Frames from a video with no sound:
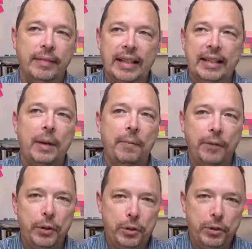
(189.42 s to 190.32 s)
at some
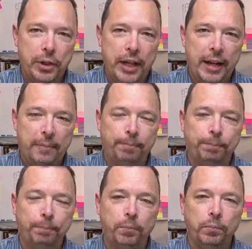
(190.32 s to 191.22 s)
future state,
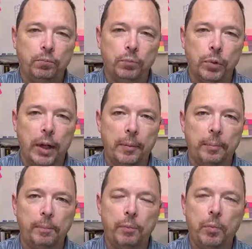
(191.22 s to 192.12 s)
right?
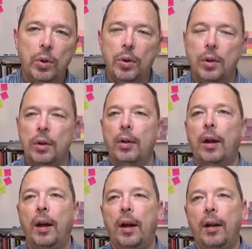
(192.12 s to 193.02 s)

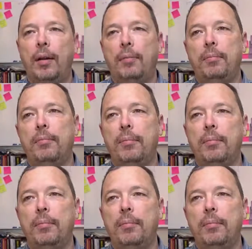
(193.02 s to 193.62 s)
For